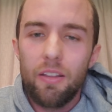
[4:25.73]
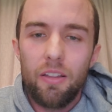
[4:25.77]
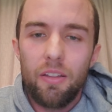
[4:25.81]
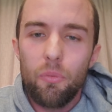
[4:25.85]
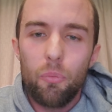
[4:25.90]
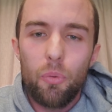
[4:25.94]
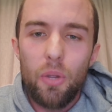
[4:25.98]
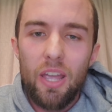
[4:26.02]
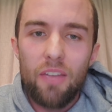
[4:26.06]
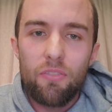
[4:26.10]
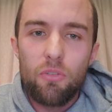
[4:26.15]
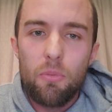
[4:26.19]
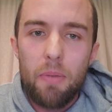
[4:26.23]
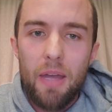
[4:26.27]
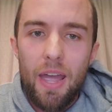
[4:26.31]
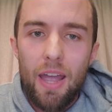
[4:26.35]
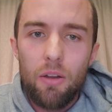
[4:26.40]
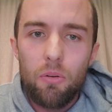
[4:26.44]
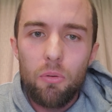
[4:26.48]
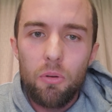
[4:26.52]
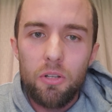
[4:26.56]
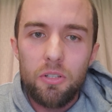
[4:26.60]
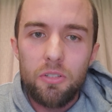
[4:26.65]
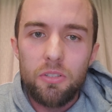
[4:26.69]
we have it
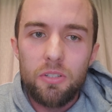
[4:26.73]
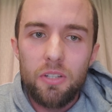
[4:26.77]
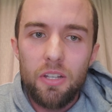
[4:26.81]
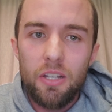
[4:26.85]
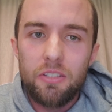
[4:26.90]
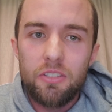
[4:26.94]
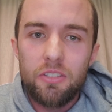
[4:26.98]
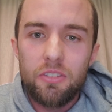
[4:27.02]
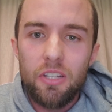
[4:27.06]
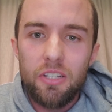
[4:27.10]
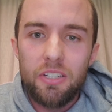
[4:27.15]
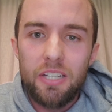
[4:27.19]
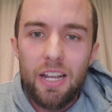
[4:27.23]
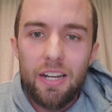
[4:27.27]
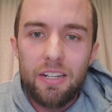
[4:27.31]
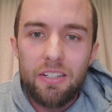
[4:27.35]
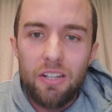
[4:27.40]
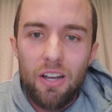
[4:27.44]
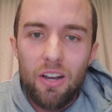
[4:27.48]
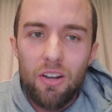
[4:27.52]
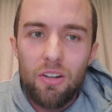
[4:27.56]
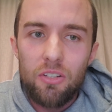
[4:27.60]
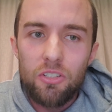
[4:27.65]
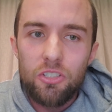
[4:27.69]
backwards. It's the
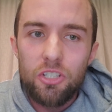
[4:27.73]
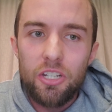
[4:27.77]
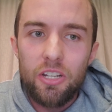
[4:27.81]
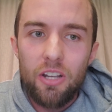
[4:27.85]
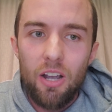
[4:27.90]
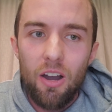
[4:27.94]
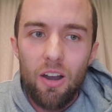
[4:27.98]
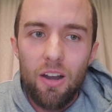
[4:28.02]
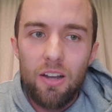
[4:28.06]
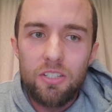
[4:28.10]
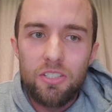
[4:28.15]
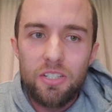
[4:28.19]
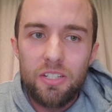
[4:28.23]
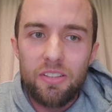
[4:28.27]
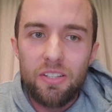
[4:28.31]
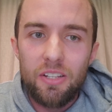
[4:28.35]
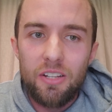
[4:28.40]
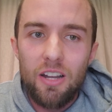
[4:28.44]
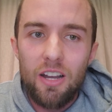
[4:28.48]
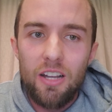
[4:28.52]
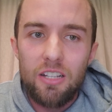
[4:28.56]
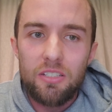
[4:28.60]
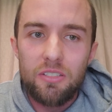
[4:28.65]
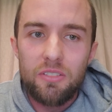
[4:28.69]
technology causing the
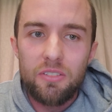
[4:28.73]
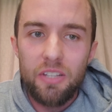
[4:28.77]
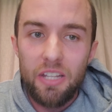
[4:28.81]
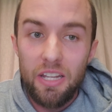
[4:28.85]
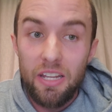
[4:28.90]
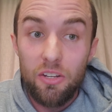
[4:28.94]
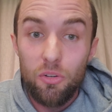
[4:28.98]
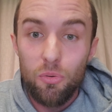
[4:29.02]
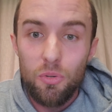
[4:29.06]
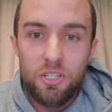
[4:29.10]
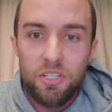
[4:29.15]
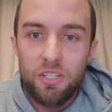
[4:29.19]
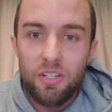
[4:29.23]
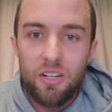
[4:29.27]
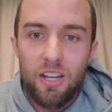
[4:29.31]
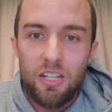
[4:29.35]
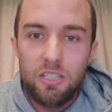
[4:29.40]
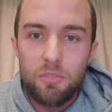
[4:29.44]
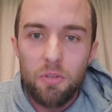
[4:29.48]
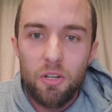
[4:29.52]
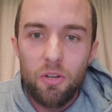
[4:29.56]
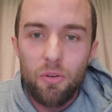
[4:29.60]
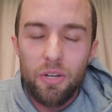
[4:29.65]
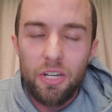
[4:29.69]
cause the increase in
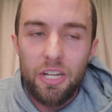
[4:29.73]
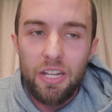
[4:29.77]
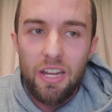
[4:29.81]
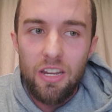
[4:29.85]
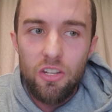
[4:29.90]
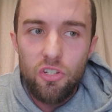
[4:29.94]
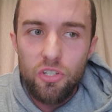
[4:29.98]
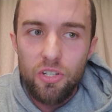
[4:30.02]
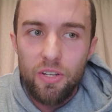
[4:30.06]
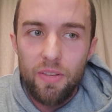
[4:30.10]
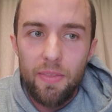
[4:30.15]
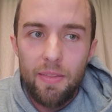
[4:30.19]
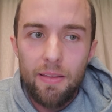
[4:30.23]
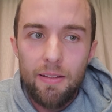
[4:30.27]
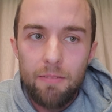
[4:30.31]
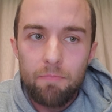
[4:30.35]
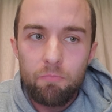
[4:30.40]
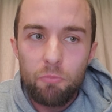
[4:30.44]
cosmic radiation.